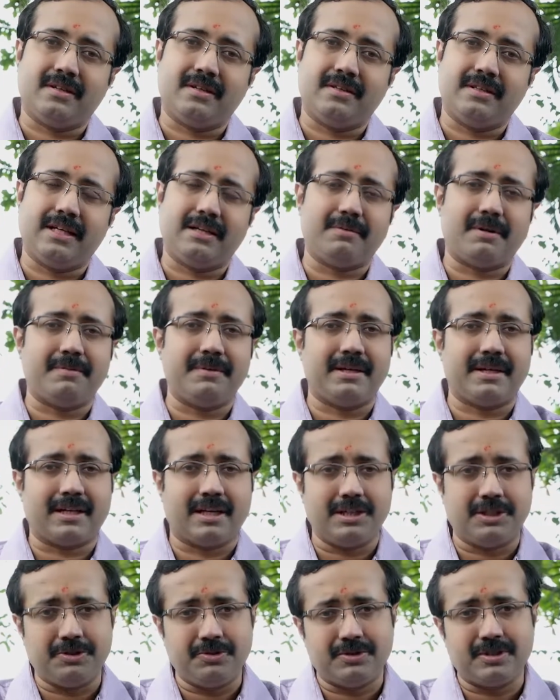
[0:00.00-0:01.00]
There may be a
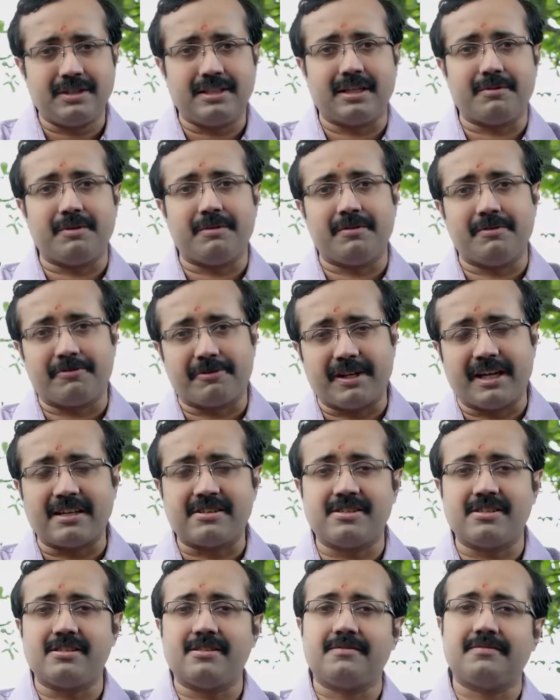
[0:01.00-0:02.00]
contusion, there may be a
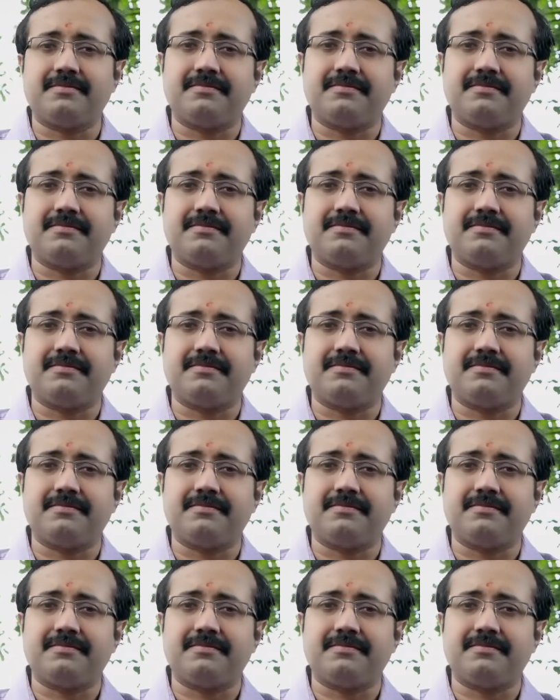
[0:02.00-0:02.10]
fracture.